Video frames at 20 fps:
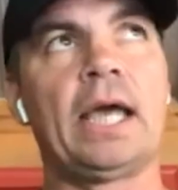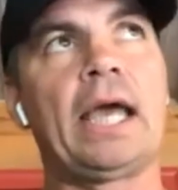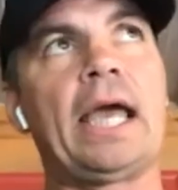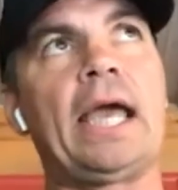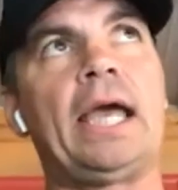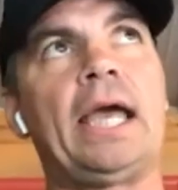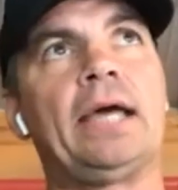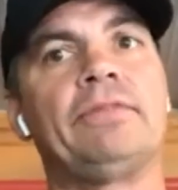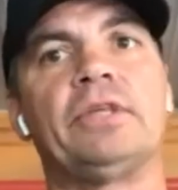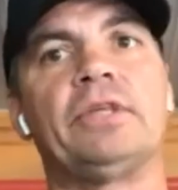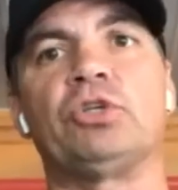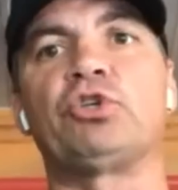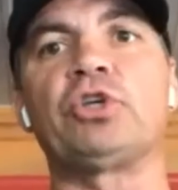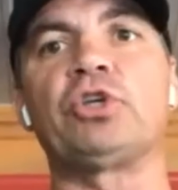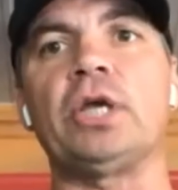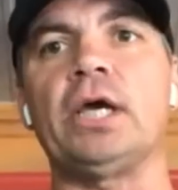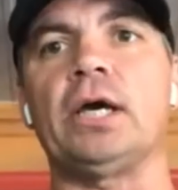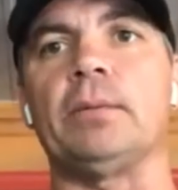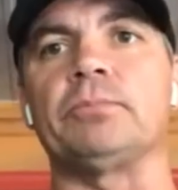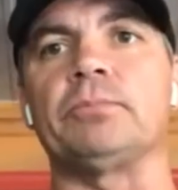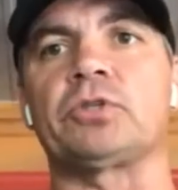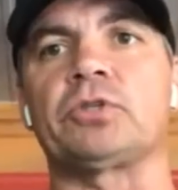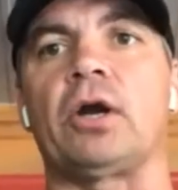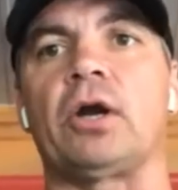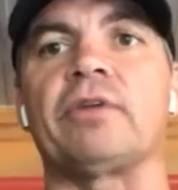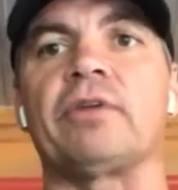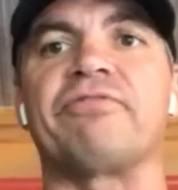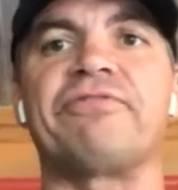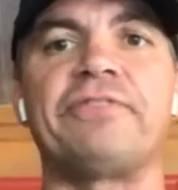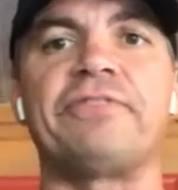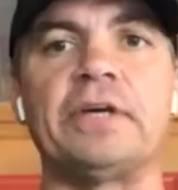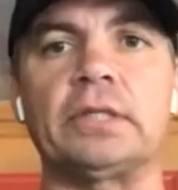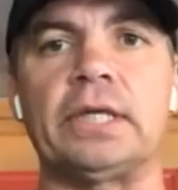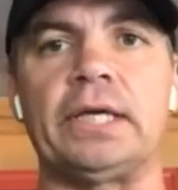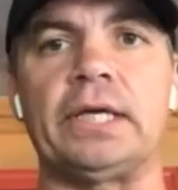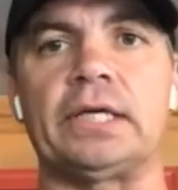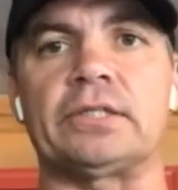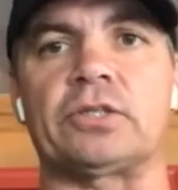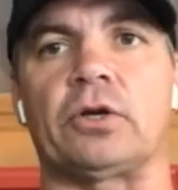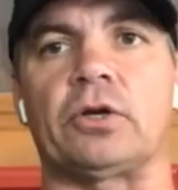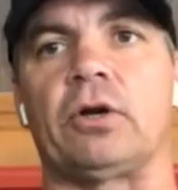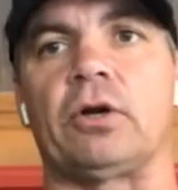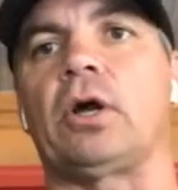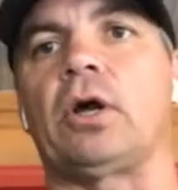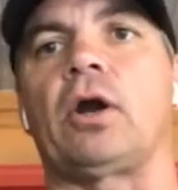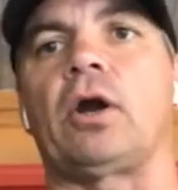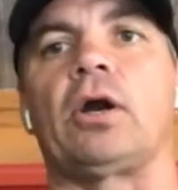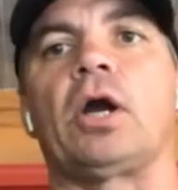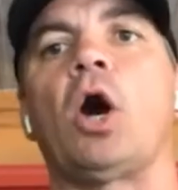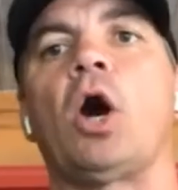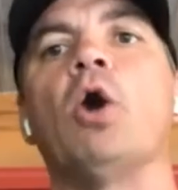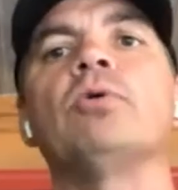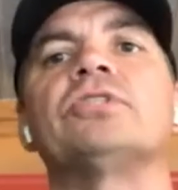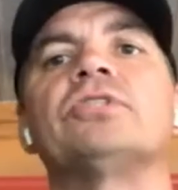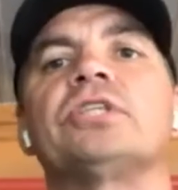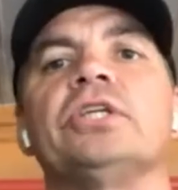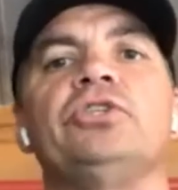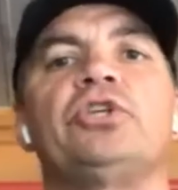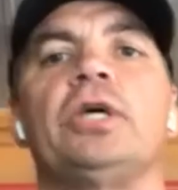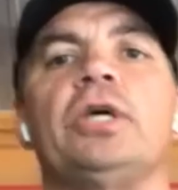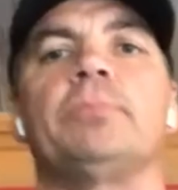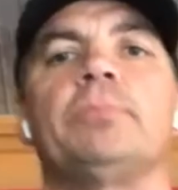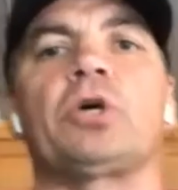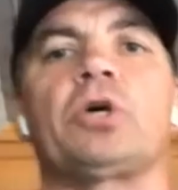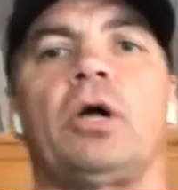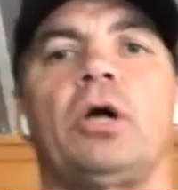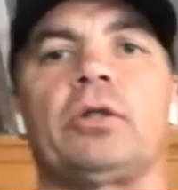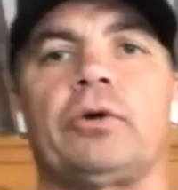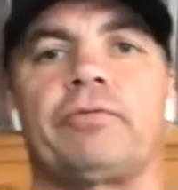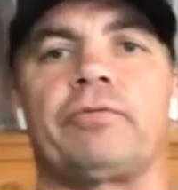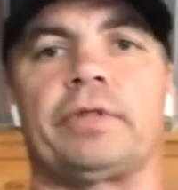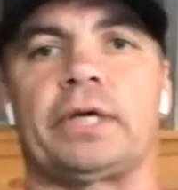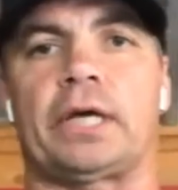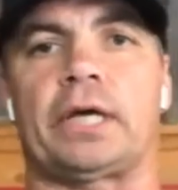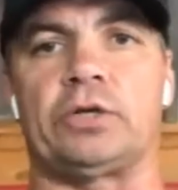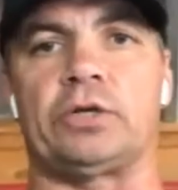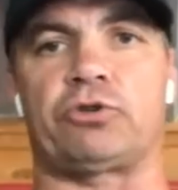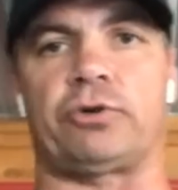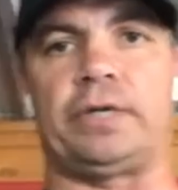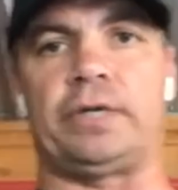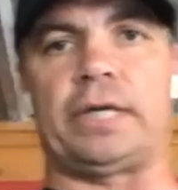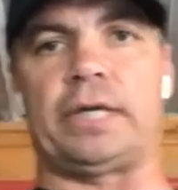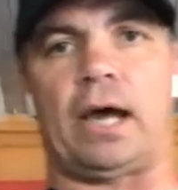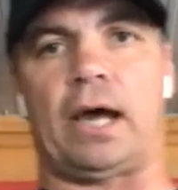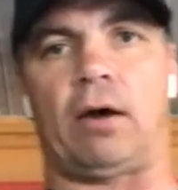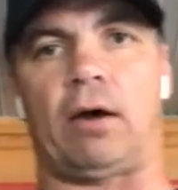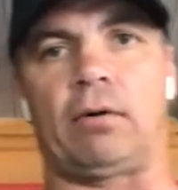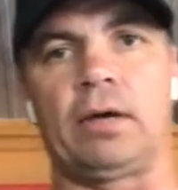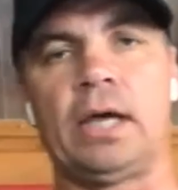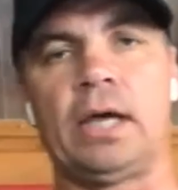And the gyms, our affiliates are hosting gyms all over the country now.